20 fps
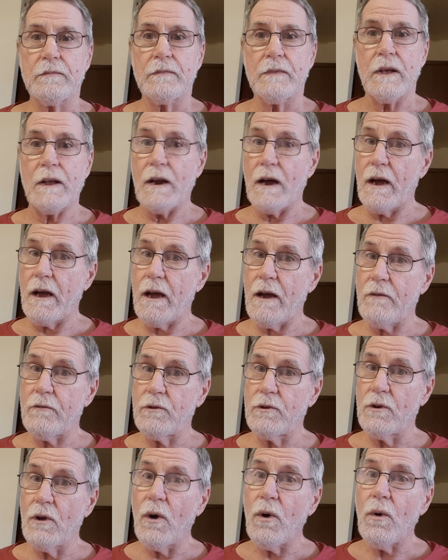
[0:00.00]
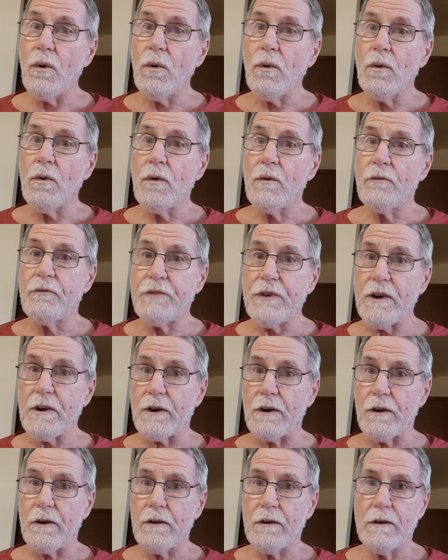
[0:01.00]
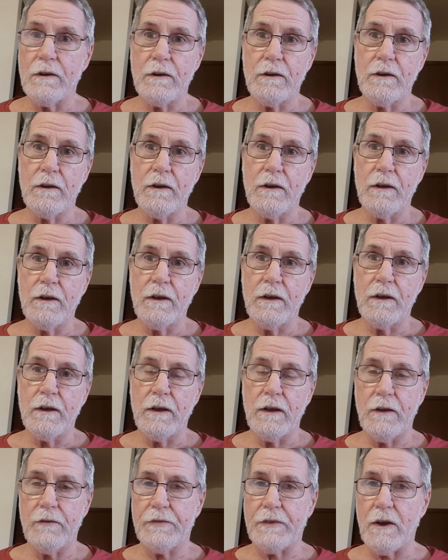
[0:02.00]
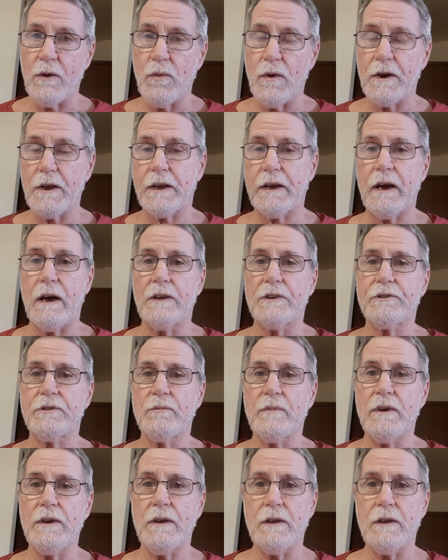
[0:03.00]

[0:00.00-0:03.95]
And I have no fear. If they want to cancel me,